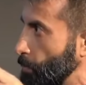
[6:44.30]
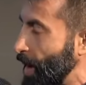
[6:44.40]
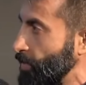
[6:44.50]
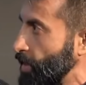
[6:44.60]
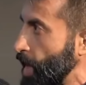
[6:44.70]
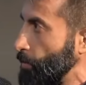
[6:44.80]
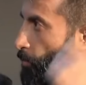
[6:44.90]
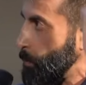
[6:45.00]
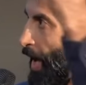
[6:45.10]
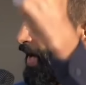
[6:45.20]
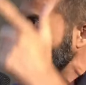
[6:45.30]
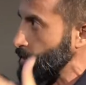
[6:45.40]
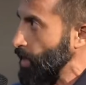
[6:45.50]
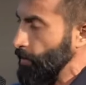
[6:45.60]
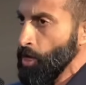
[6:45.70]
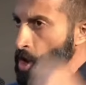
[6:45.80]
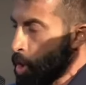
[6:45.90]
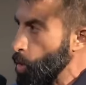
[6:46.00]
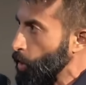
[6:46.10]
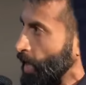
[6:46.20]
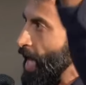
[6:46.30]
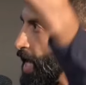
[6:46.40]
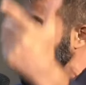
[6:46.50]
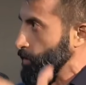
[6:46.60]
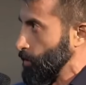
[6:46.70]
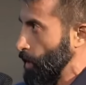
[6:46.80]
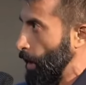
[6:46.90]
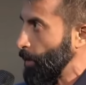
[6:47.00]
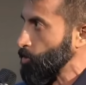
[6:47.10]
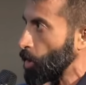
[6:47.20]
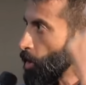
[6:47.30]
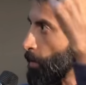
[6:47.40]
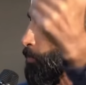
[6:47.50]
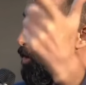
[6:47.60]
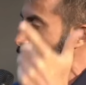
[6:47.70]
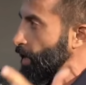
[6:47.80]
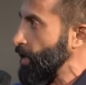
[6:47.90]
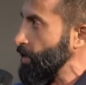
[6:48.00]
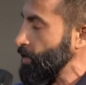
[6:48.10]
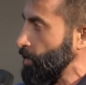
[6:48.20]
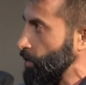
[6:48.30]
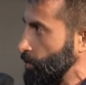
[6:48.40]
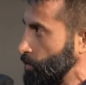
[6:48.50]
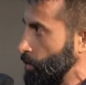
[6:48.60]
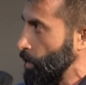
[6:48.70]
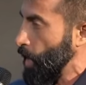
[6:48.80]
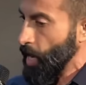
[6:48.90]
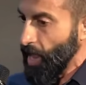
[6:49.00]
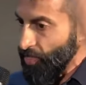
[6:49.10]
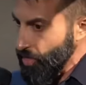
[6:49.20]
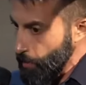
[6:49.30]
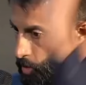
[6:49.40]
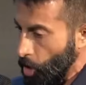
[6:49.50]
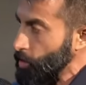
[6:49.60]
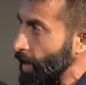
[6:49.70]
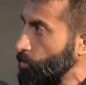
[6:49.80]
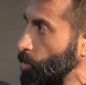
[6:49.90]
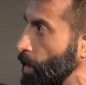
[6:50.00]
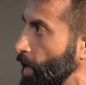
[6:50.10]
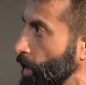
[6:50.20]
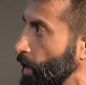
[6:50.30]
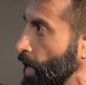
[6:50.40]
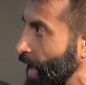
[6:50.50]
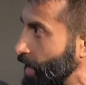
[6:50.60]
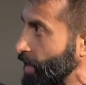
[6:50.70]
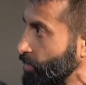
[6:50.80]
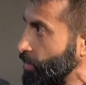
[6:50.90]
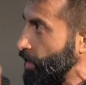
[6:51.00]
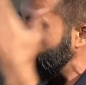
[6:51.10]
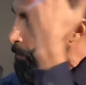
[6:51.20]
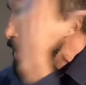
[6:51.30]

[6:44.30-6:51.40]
and by the name of Palestine? Who cares about all the political entities? Let them go down to hell and let the